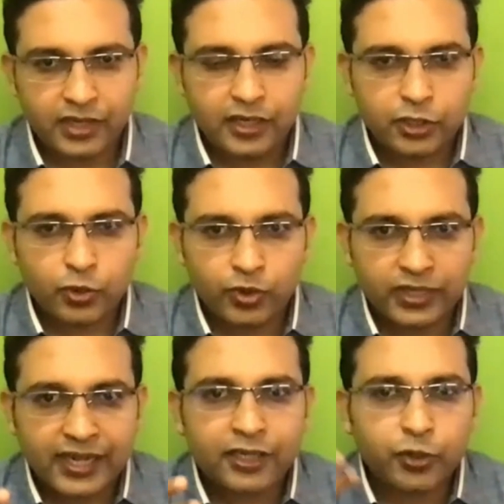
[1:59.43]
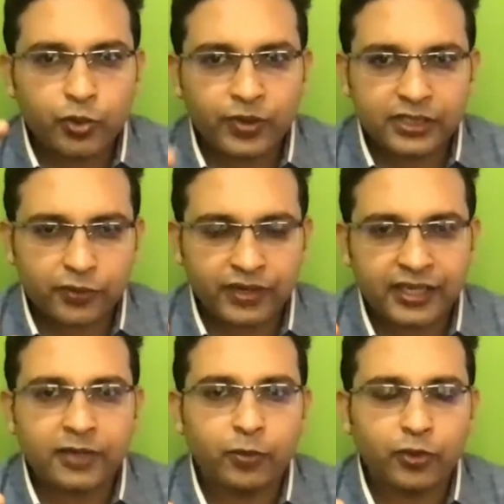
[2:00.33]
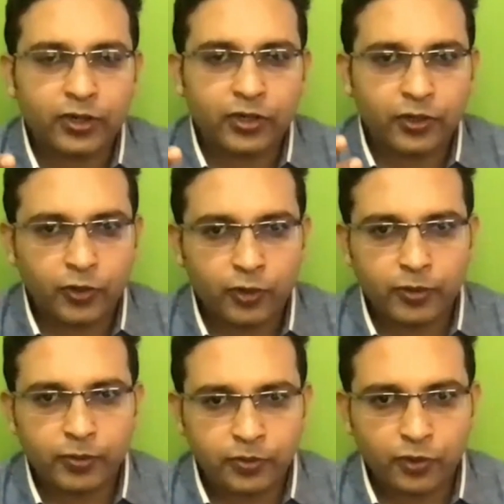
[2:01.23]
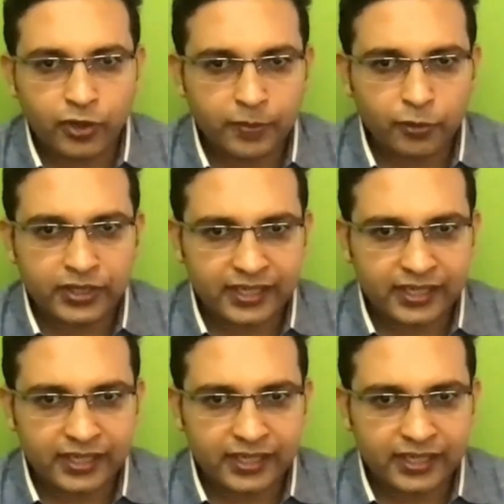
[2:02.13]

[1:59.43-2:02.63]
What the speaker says: So there are two ways of getting know more about the